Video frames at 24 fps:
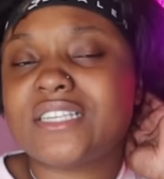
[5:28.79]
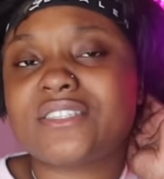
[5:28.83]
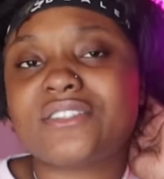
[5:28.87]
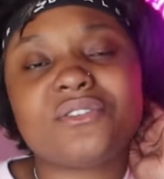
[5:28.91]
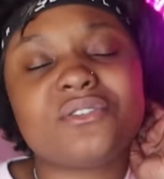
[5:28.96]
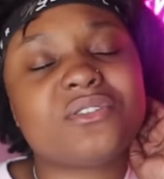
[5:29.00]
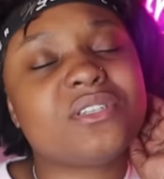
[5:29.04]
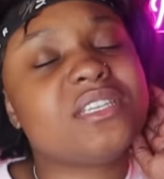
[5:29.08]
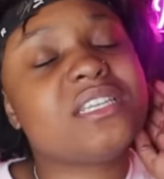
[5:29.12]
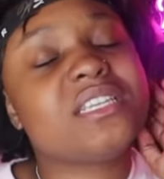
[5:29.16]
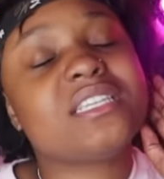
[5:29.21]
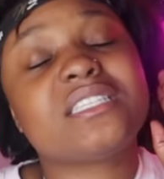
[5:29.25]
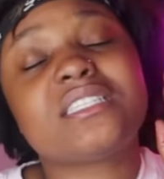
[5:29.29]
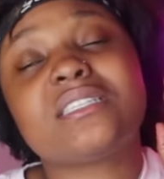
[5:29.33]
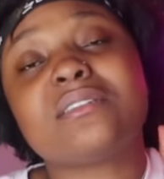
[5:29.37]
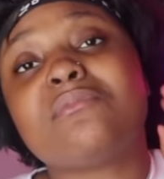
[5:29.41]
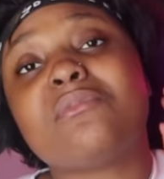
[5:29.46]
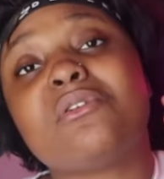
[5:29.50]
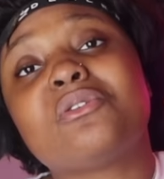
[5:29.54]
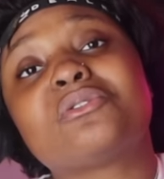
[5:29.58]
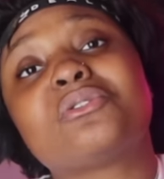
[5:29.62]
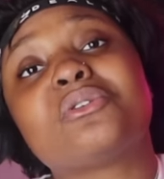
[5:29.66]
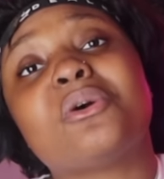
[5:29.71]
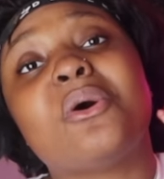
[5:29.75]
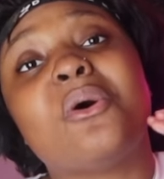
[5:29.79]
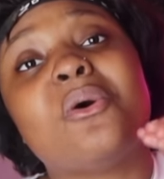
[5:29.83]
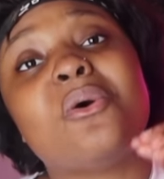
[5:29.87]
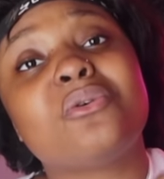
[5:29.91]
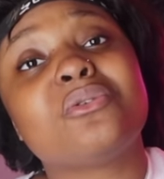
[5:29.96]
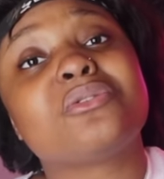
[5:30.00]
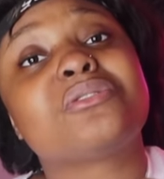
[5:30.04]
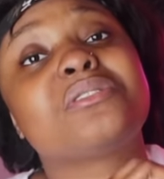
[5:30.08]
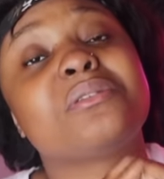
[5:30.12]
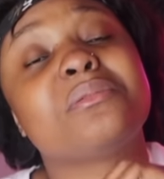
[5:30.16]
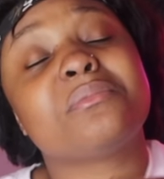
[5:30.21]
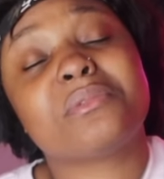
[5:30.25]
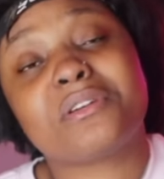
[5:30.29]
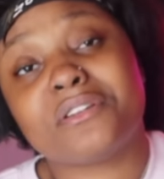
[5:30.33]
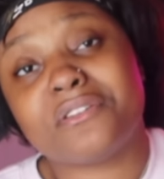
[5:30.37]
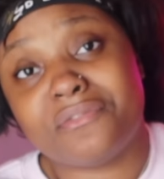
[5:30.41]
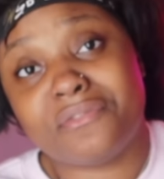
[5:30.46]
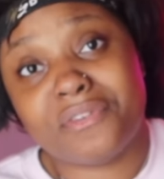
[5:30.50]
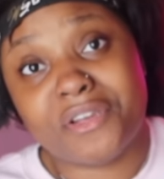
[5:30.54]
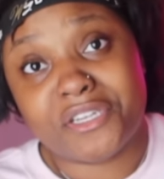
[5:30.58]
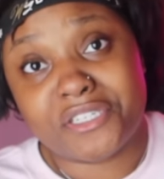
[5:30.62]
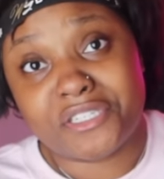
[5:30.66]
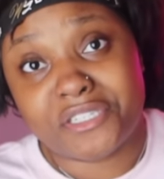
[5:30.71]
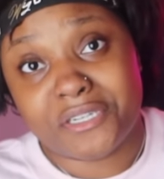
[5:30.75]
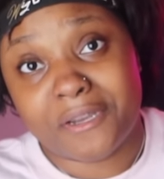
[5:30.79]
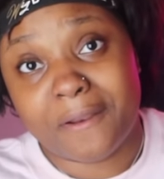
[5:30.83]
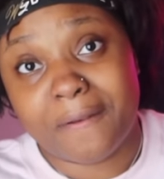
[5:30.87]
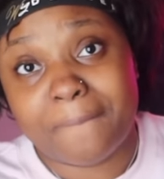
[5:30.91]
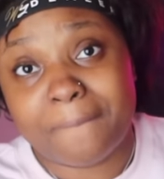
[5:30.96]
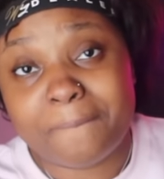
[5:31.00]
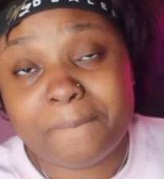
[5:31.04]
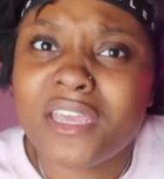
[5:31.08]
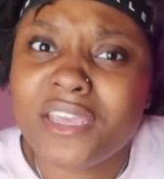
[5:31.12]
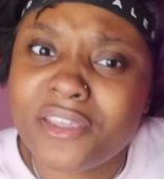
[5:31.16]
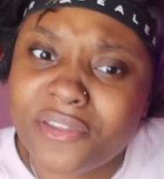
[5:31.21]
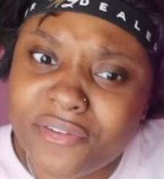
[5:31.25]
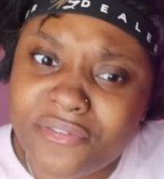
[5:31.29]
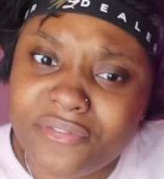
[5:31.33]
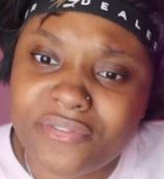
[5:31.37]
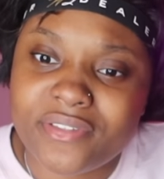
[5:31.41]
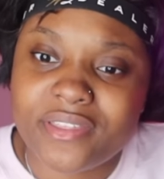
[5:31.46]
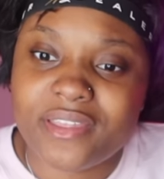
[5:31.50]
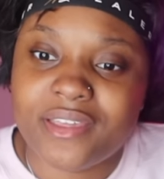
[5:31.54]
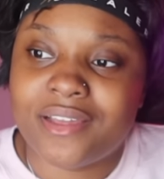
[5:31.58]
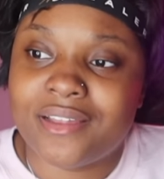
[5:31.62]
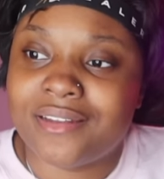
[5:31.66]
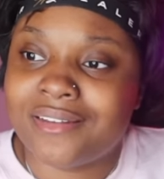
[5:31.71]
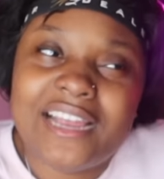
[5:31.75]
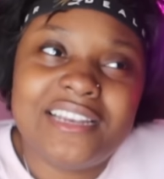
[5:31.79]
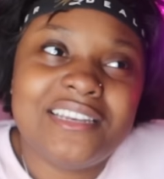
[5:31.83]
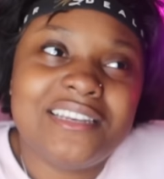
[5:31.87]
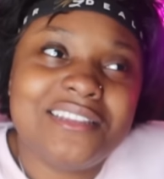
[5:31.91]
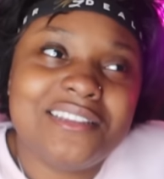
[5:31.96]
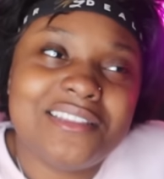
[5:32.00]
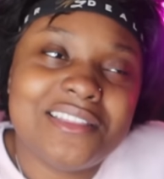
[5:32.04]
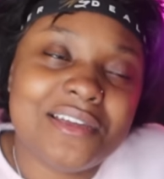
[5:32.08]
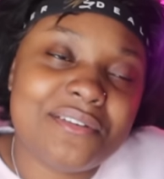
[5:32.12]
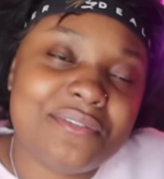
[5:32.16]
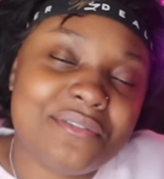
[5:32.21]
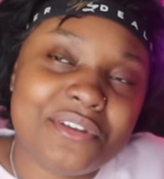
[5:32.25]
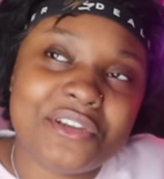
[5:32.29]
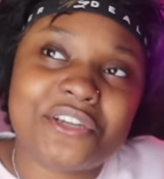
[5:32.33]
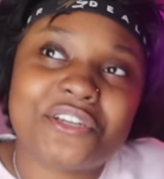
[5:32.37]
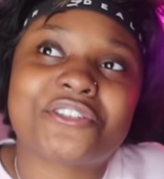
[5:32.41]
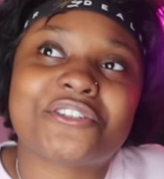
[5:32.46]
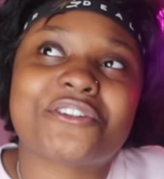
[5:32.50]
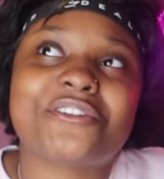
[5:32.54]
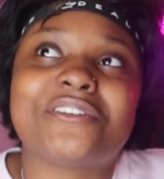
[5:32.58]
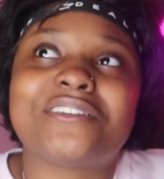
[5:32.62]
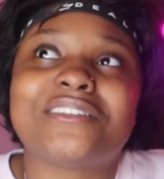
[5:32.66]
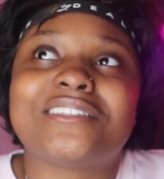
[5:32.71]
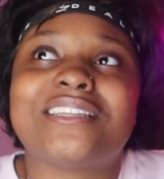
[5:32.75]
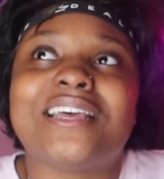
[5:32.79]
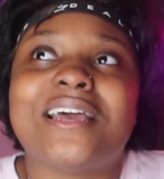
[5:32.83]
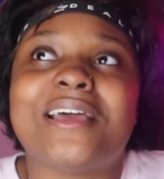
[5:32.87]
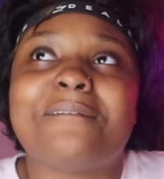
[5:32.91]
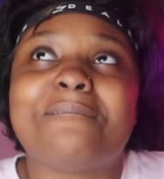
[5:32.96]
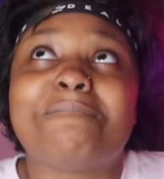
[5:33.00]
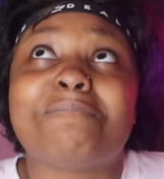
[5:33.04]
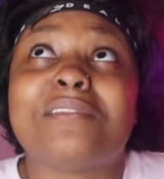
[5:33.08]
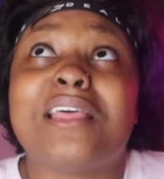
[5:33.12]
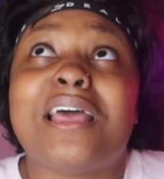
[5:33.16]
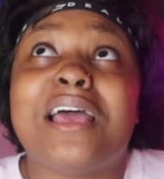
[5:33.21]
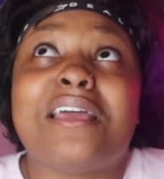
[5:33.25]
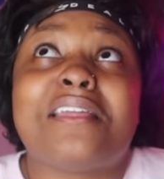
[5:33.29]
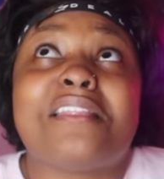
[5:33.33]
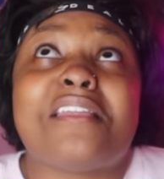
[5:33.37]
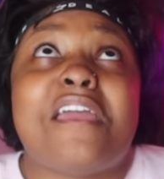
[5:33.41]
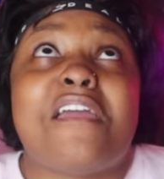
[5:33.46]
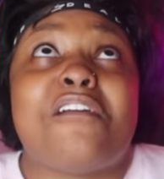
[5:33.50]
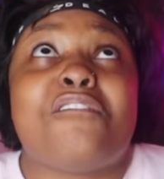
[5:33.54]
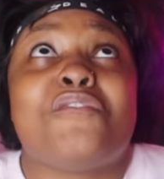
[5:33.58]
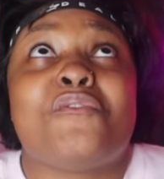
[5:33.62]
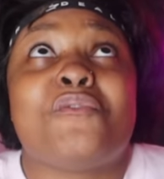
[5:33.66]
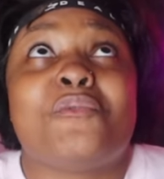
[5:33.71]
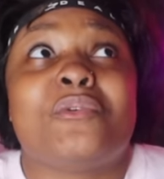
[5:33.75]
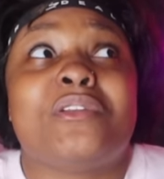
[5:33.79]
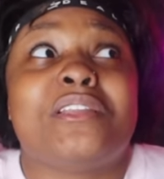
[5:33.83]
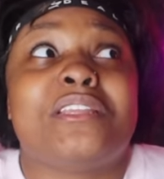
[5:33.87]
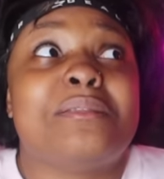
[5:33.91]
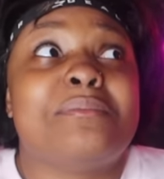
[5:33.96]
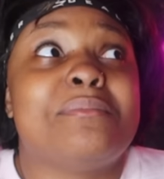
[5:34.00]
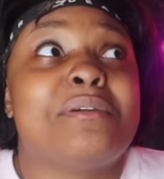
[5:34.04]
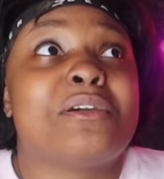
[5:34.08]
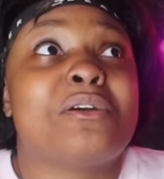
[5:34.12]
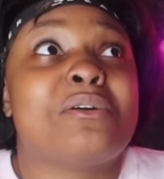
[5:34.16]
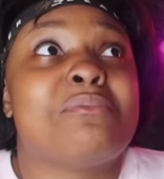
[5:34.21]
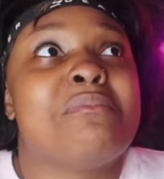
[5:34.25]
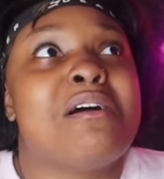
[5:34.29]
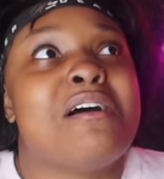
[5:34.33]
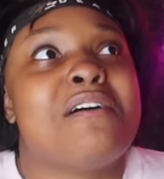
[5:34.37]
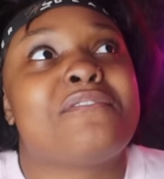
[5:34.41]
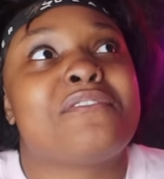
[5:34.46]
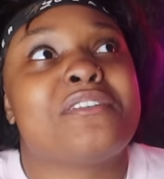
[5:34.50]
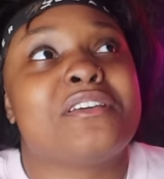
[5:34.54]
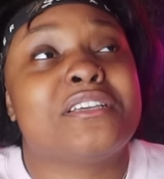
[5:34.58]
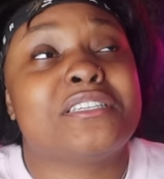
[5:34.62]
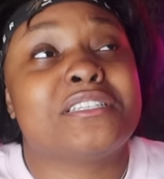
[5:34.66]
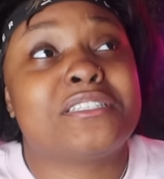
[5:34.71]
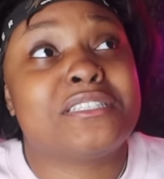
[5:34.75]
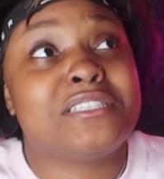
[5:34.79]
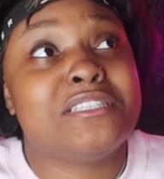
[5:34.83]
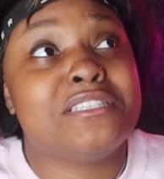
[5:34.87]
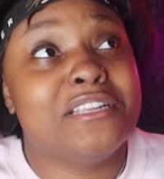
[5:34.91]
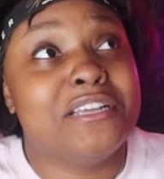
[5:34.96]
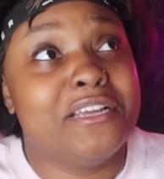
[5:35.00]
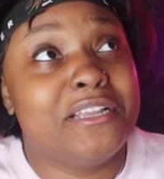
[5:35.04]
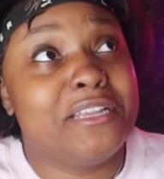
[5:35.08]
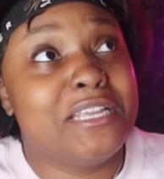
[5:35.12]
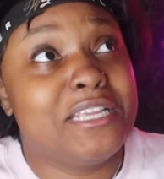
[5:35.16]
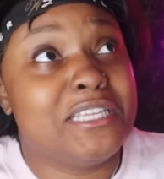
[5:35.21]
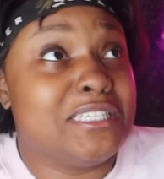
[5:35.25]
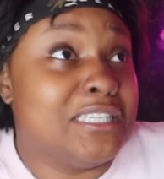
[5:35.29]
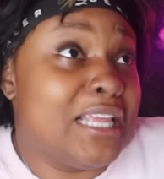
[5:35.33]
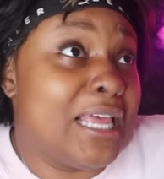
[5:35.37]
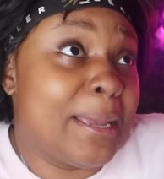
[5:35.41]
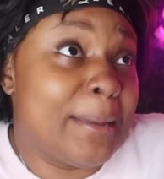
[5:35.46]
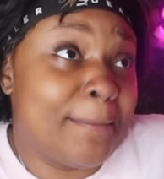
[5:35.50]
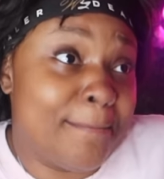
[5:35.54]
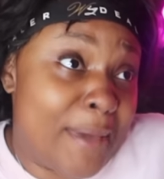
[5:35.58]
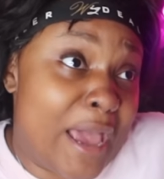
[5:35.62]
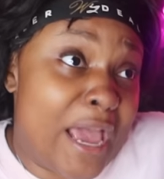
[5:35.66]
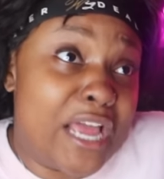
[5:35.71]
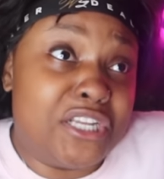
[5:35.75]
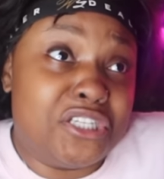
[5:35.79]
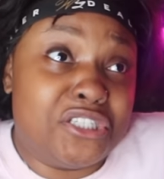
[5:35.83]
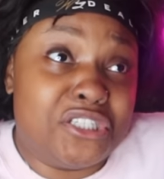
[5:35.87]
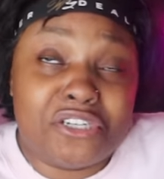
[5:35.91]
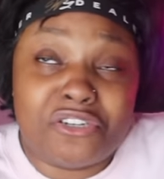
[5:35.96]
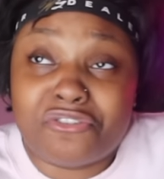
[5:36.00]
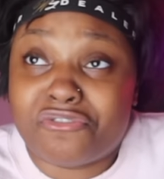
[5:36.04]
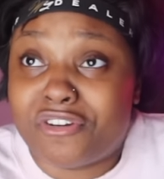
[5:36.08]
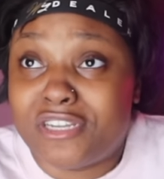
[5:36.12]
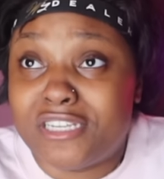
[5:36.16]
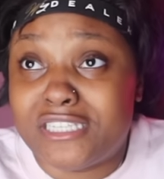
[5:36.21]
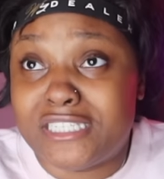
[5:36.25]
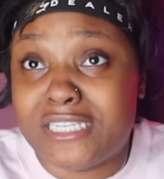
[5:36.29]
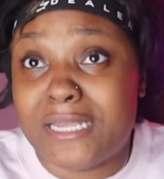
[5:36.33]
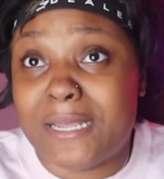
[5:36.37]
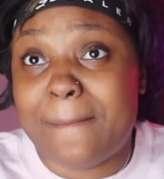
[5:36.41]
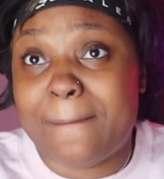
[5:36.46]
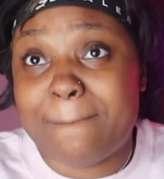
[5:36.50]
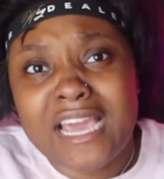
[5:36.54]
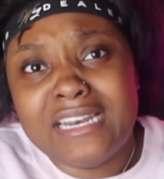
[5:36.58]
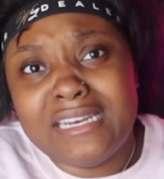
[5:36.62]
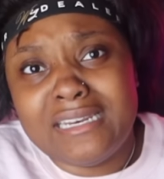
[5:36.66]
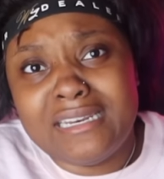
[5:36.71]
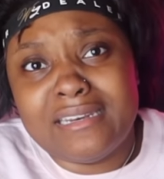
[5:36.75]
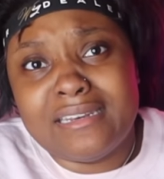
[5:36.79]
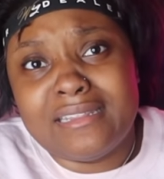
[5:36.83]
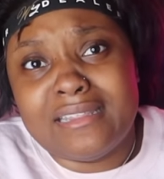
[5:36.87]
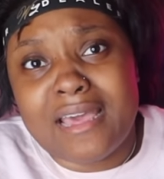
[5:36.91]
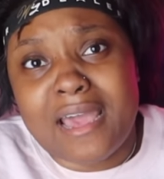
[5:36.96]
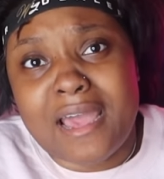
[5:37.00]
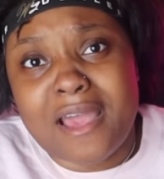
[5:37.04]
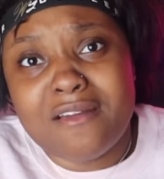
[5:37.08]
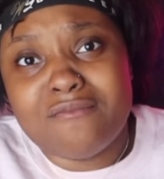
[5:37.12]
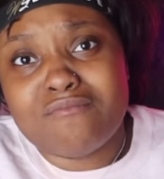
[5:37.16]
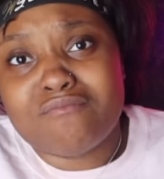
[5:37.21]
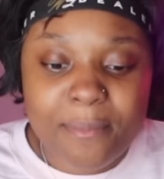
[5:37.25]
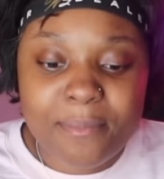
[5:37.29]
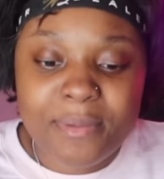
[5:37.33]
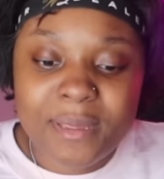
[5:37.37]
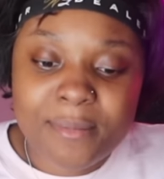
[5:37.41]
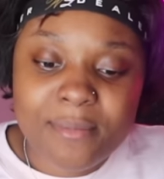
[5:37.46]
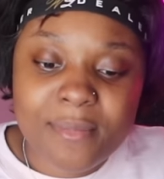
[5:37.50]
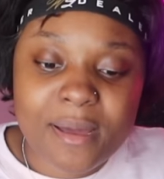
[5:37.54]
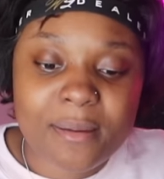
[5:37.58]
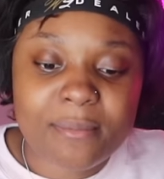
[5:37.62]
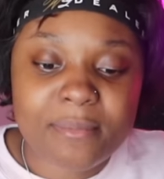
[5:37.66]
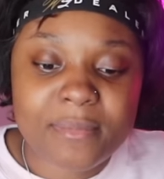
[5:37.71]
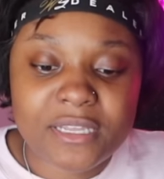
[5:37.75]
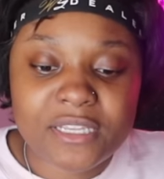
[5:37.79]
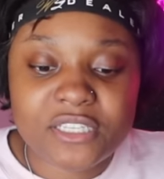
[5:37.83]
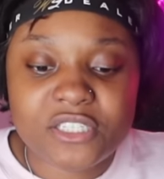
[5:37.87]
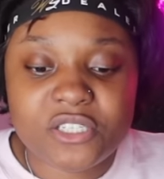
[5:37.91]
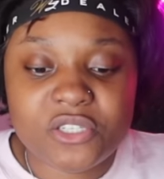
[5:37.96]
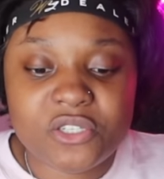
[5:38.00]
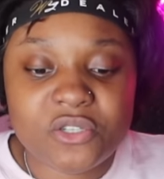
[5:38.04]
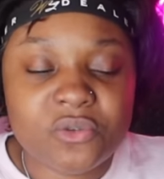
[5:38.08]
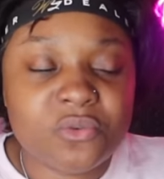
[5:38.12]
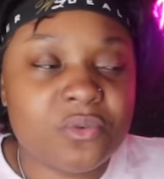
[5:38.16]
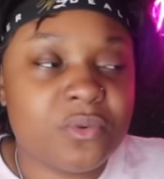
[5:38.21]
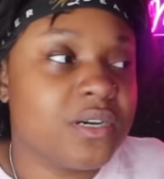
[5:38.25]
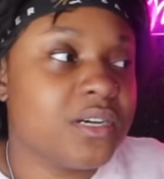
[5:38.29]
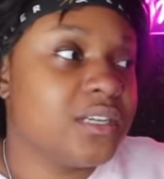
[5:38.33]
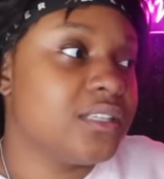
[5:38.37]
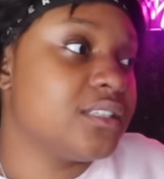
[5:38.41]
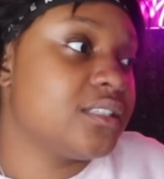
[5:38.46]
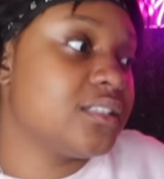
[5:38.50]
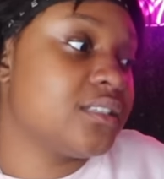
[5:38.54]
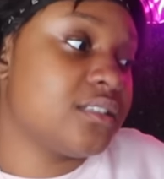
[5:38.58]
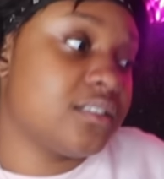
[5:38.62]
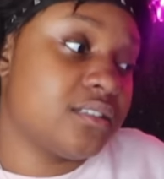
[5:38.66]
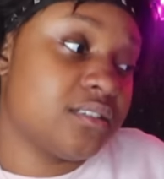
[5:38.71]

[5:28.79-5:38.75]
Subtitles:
You see, this is the most wholesome confession. Thank you for that. I needed that reassurance that not everyone in the Mango Mafia is like that. Crazy. I needed that. I beat my meat to you once.